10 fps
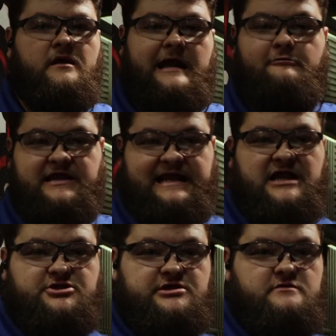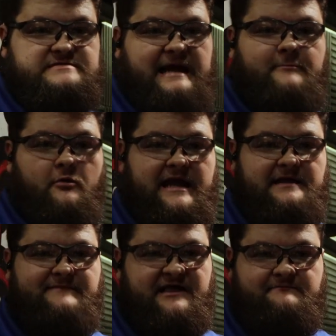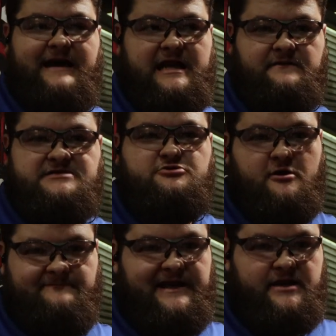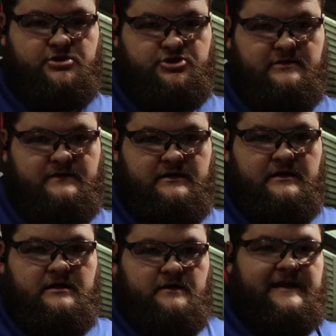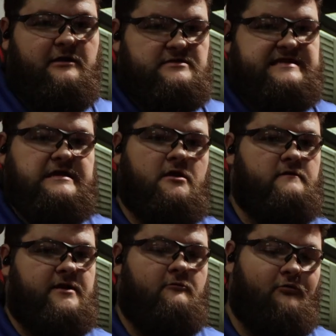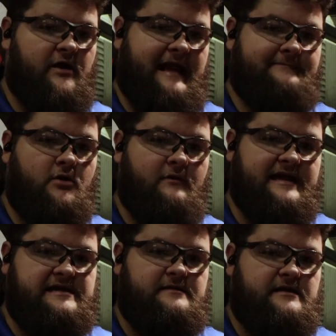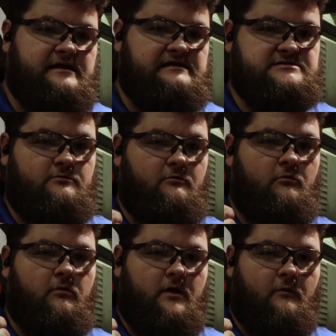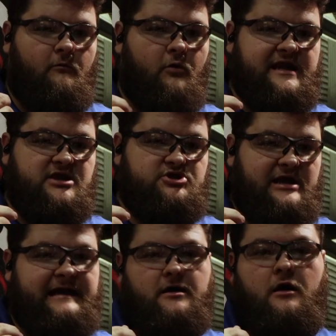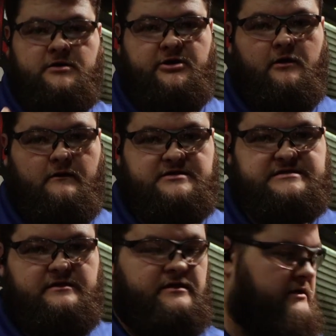Now, we can actually use MOA mathematically to our advantage. Like I was saying earlier, one MOA is 1 inch at 100 yards.